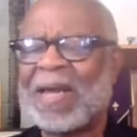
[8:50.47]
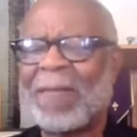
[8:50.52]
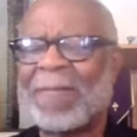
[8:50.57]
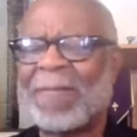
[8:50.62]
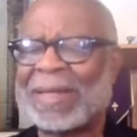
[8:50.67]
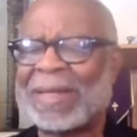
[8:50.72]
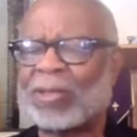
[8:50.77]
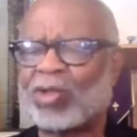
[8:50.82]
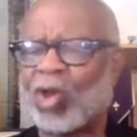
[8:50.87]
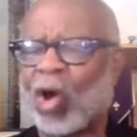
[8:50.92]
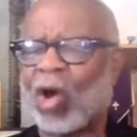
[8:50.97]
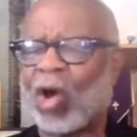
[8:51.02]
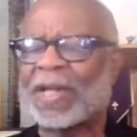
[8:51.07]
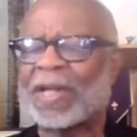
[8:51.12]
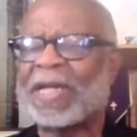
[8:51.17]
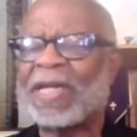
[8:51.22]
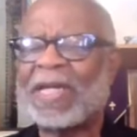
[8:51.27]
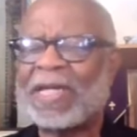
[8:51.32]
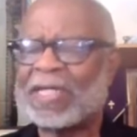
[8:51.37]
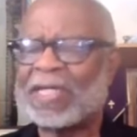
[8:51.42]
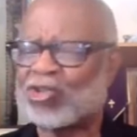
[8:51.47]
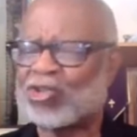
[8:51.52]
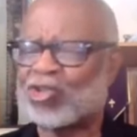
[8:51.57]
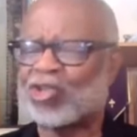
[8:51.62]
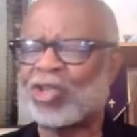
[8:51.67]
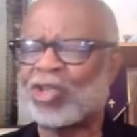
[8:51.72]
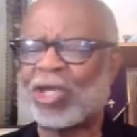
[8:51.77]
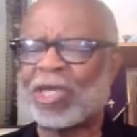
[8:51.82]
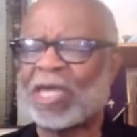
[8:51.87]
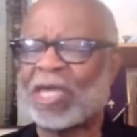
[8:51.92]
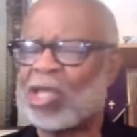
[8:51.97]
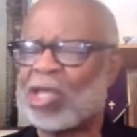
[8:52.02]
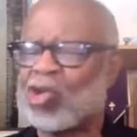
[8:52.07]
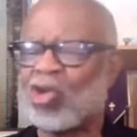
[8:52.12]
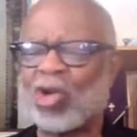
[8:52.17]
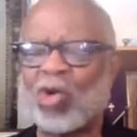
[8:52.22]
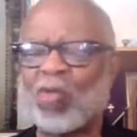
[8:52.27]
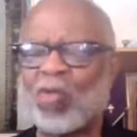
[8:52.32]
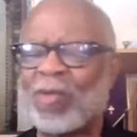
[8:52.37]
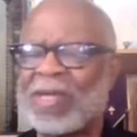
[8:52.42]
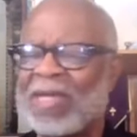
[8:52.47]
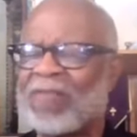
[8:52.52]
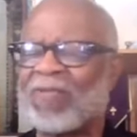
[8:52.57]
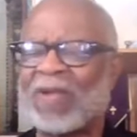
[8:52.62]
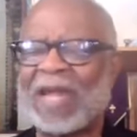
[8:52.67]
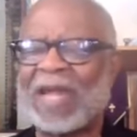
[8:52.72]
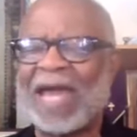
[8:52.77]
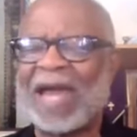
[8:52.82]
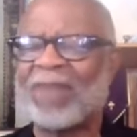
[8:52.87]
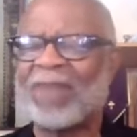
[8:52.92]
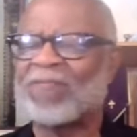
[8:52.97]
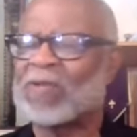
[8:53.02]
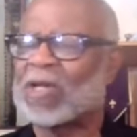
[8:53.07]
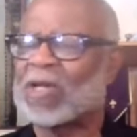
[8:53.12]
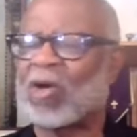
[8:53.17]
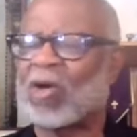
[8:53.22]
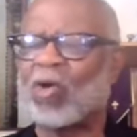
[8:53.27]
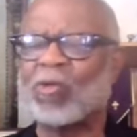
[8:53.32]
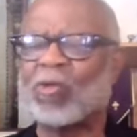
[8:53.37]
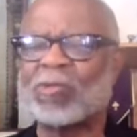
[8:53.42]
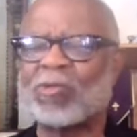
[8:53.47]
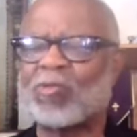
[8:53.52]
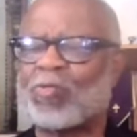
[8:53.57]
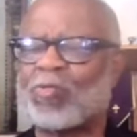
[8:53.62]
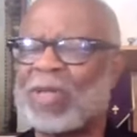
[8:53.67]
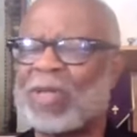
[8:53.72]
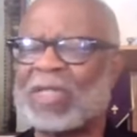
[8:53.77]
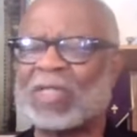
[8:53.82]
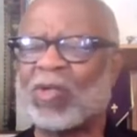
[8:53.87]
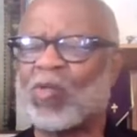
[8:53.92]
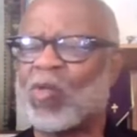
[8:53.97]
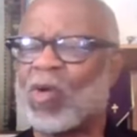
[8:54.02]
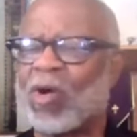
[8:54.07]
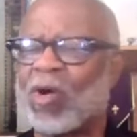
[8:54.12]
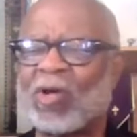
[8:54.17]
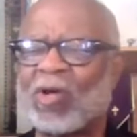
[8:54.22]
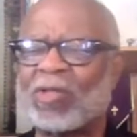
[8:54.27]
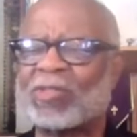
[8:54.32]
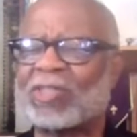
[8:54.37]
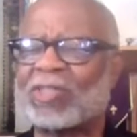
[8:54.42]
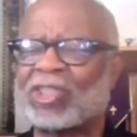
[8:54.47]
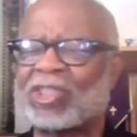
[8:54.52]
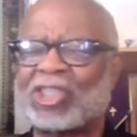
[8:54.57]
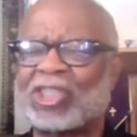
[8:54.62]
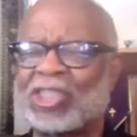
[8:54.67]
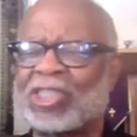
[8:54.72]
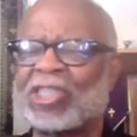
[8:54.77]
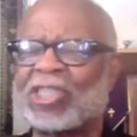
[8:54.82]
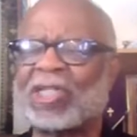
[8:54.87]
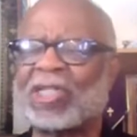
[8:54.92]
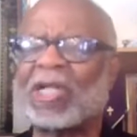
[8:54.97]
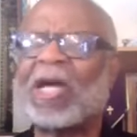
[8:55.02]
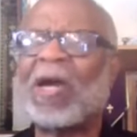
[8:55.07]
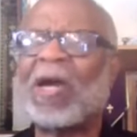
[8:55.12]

My daughter is sick, and you don't even have to go speak the words, and she'll